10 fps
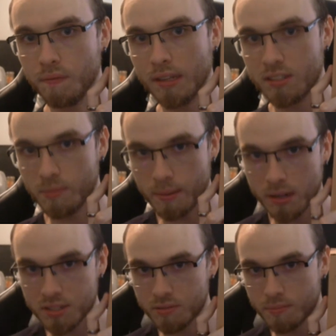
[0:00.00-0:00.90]
This will be
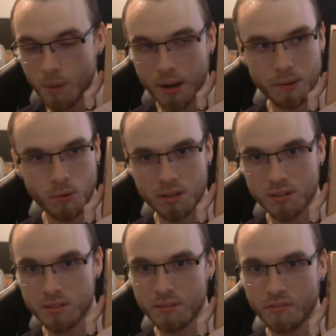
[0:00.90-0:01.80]
my what
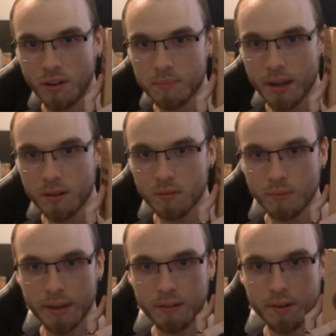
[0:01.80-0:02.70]
is it, thumbnail?
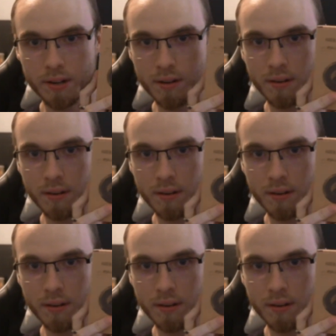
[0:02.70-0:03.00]
Wait, ready?